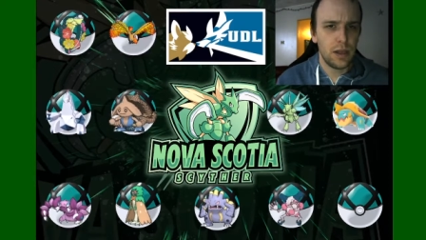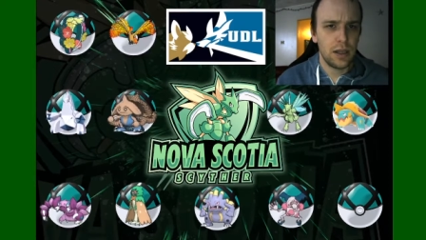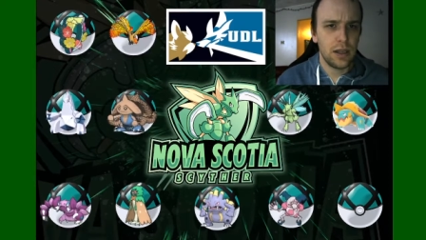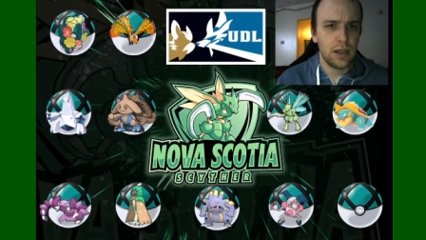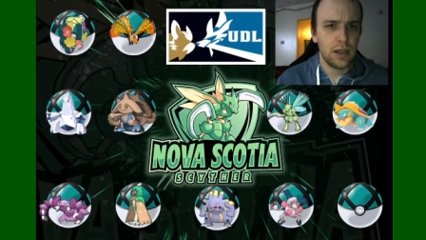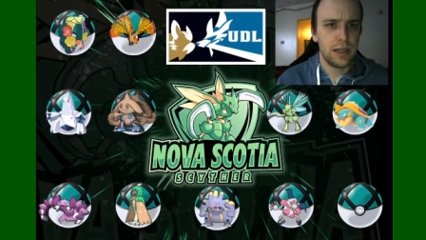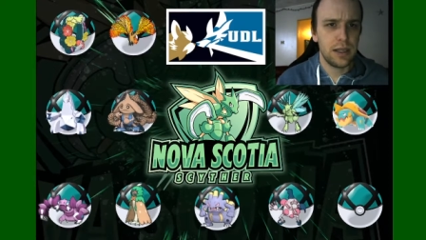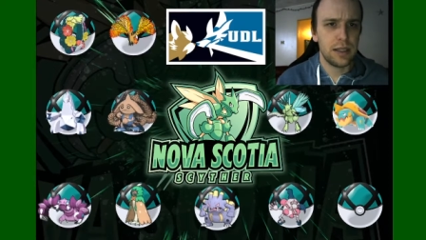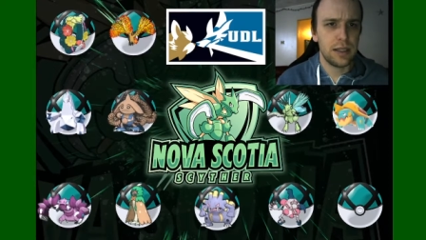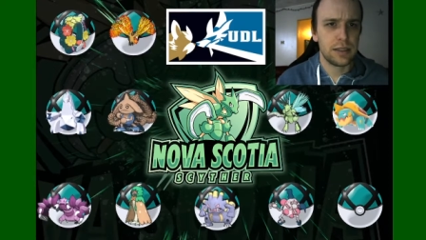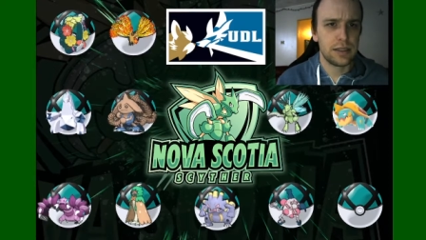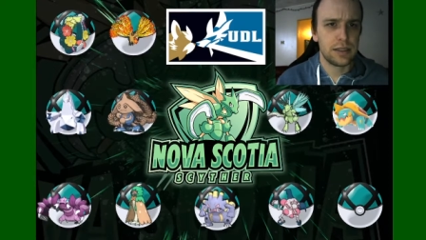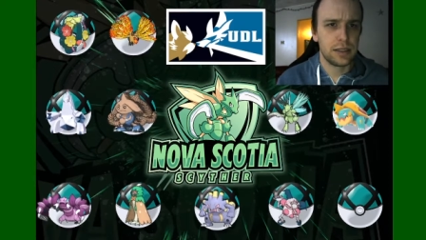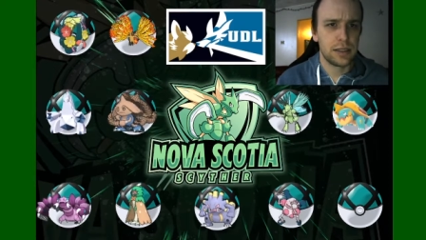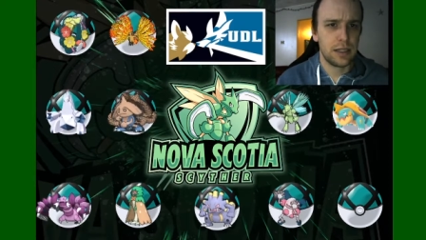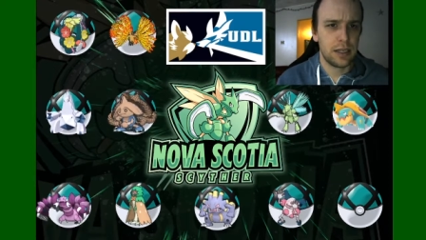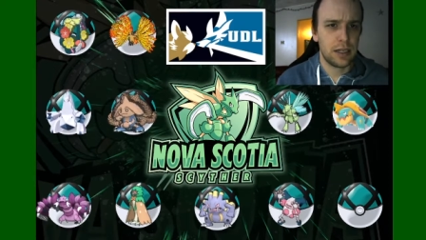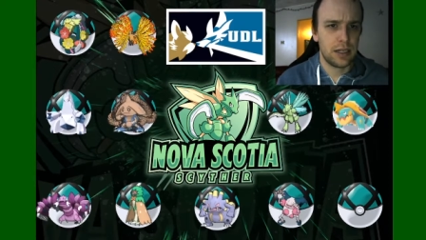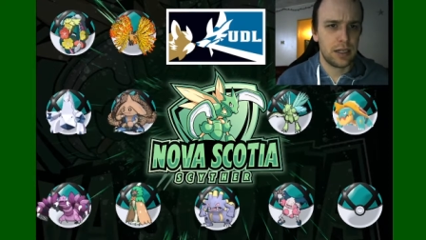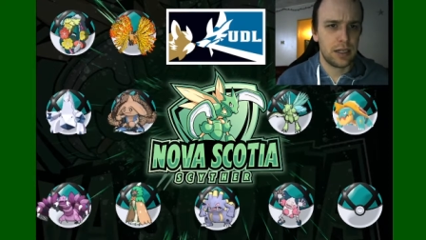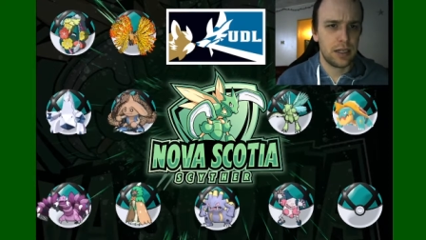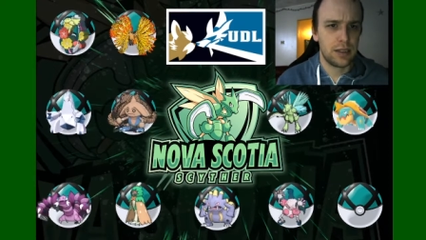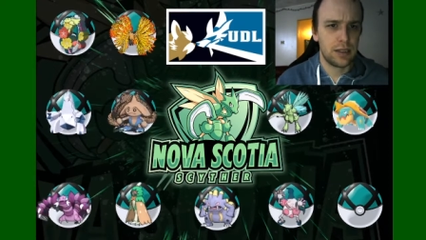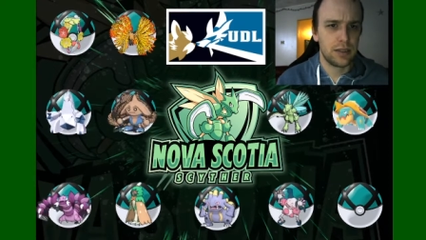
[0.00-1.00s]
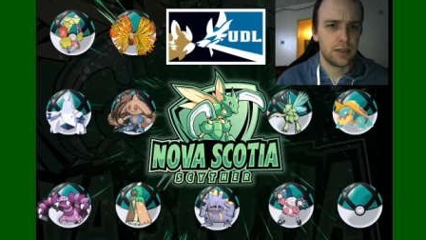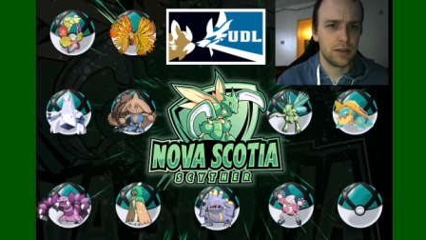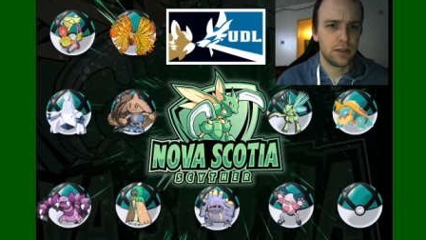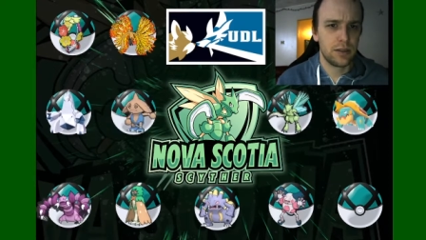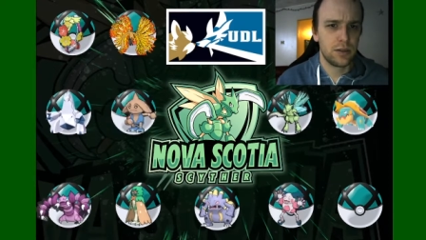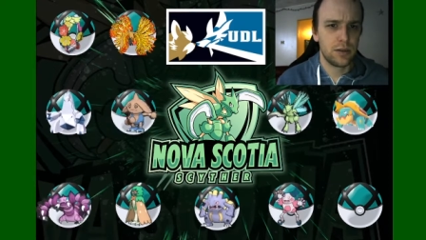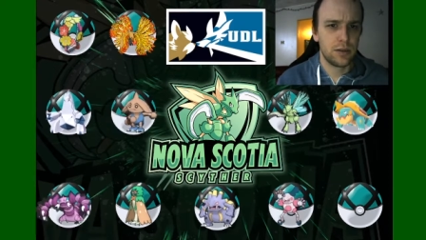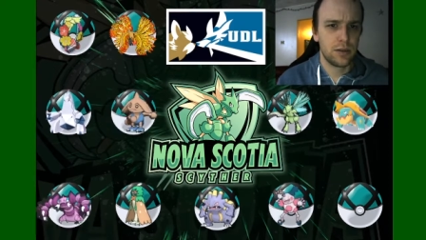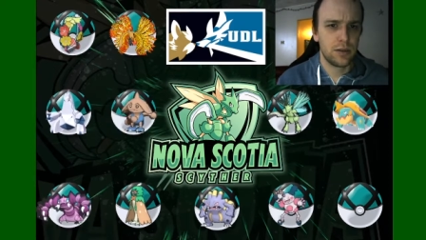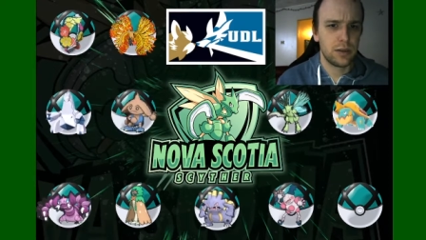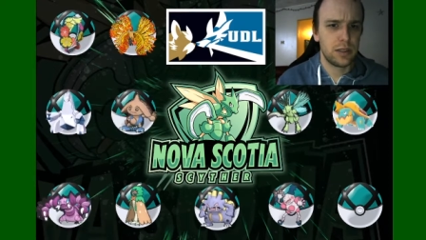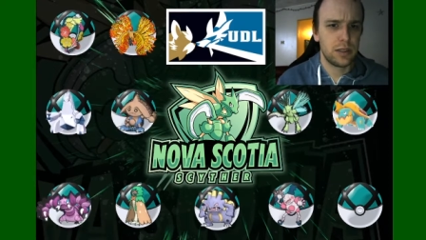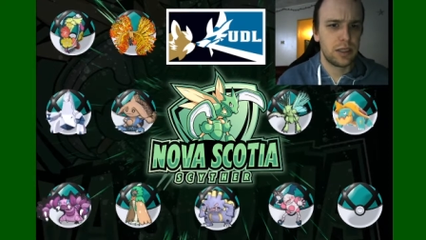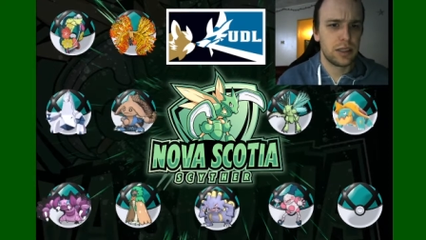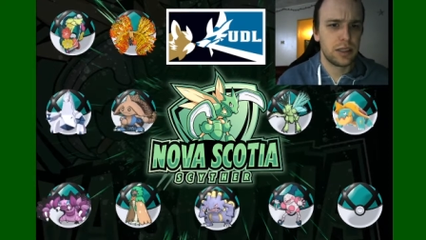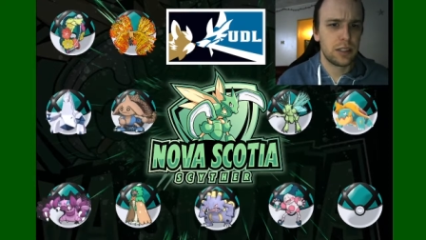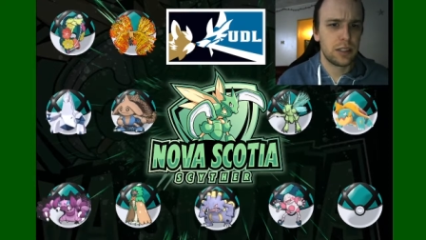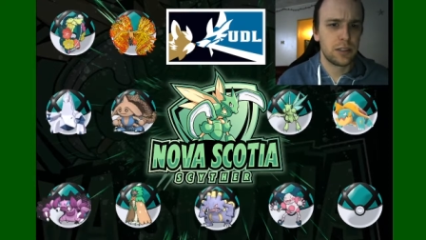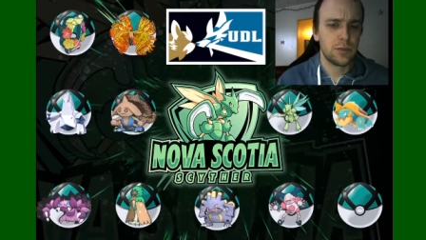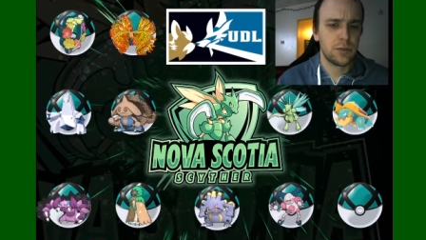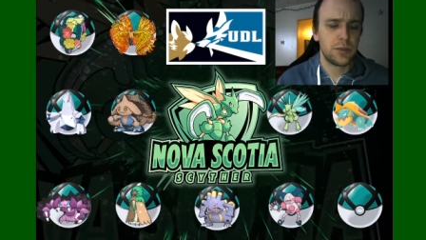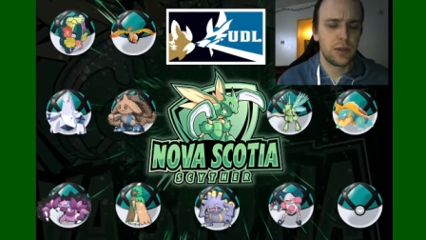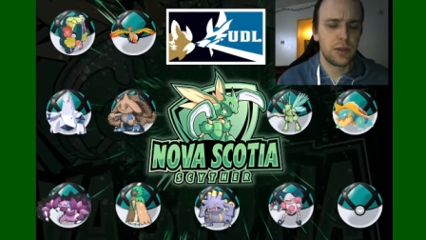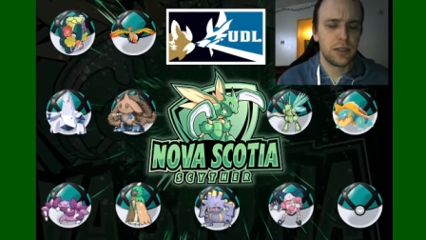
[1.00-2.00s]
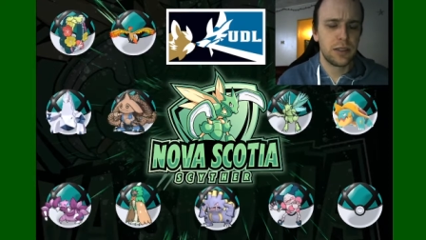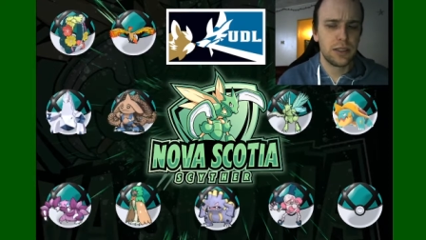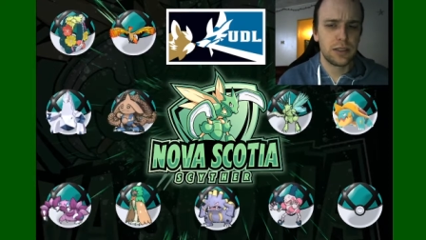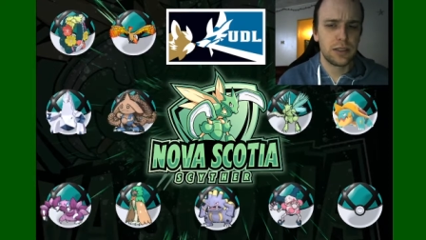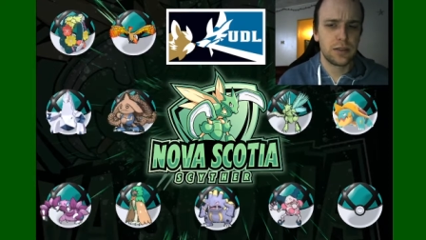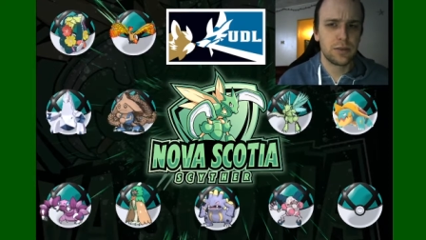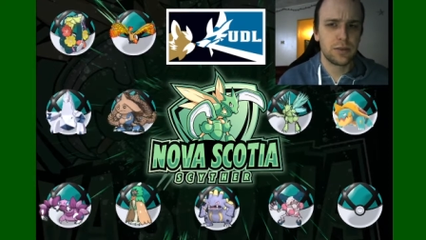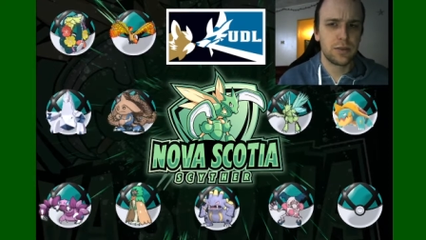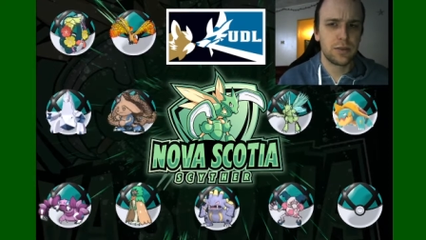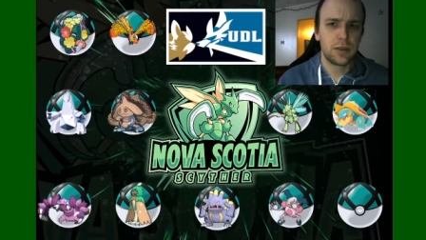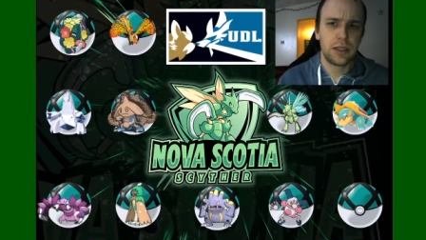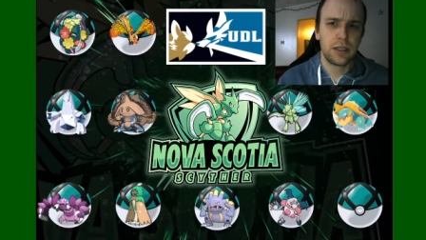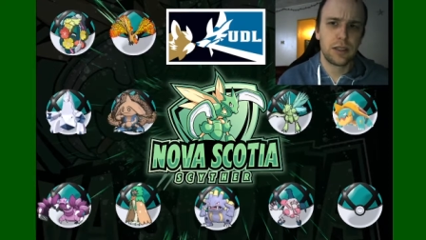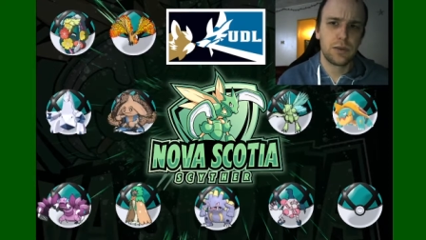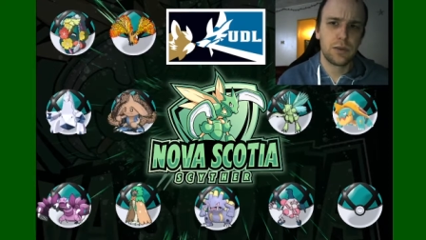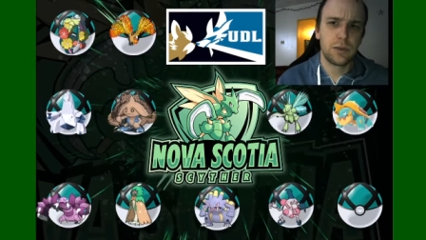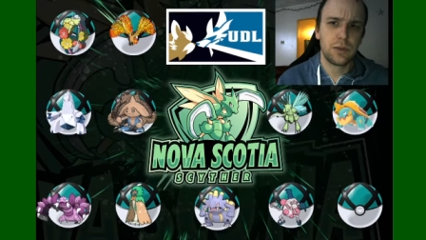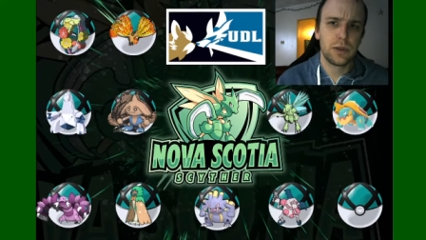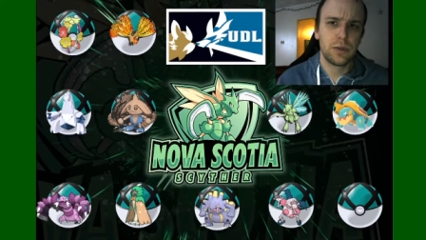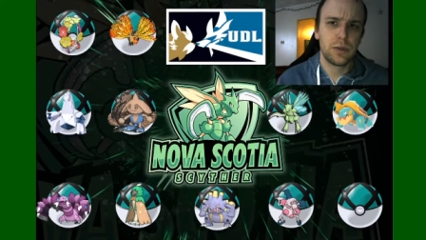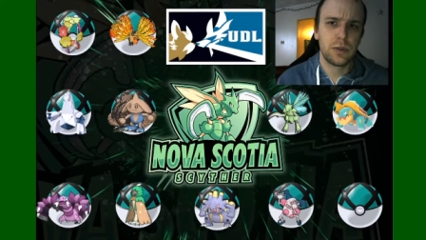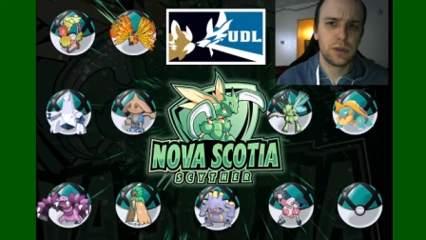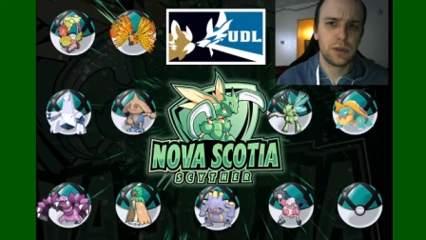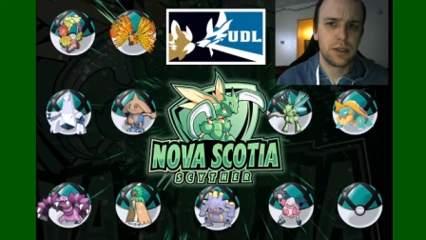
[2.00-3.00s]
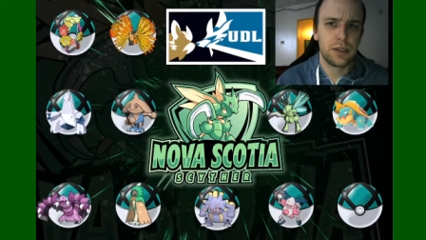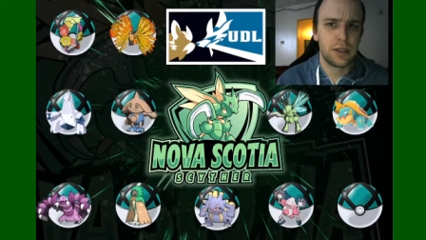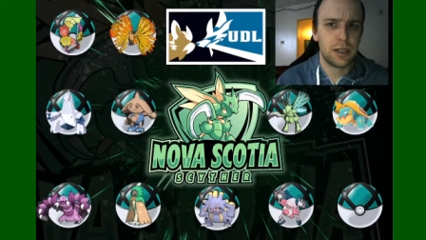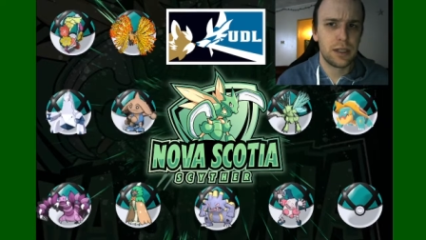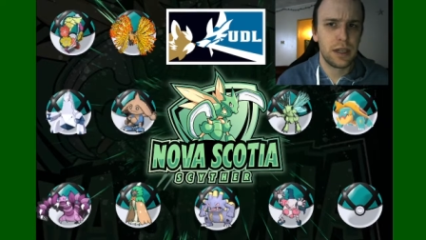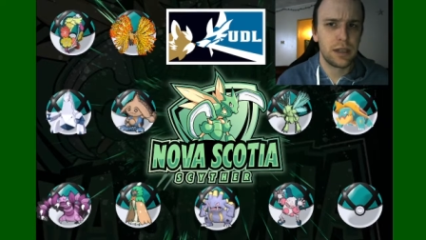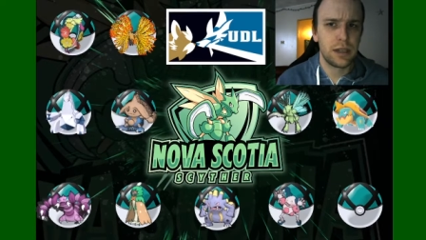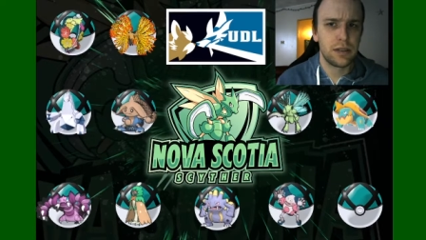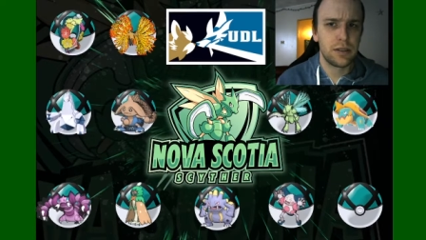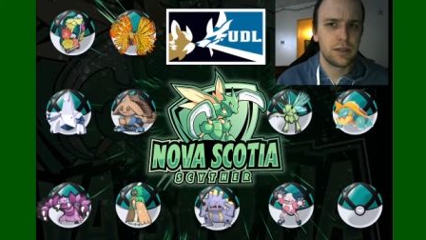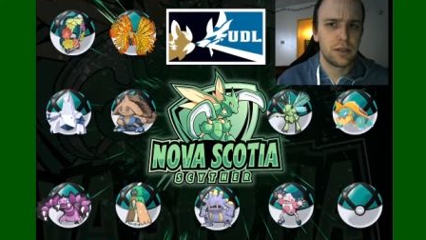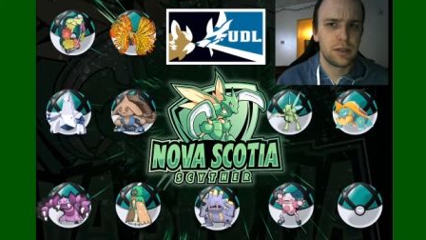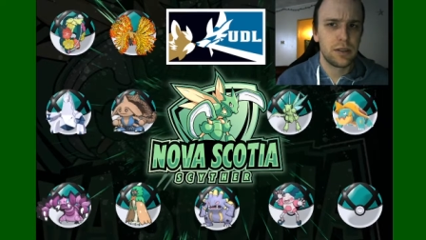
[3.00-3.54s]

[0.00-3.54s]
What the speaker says: as at this point I think we were like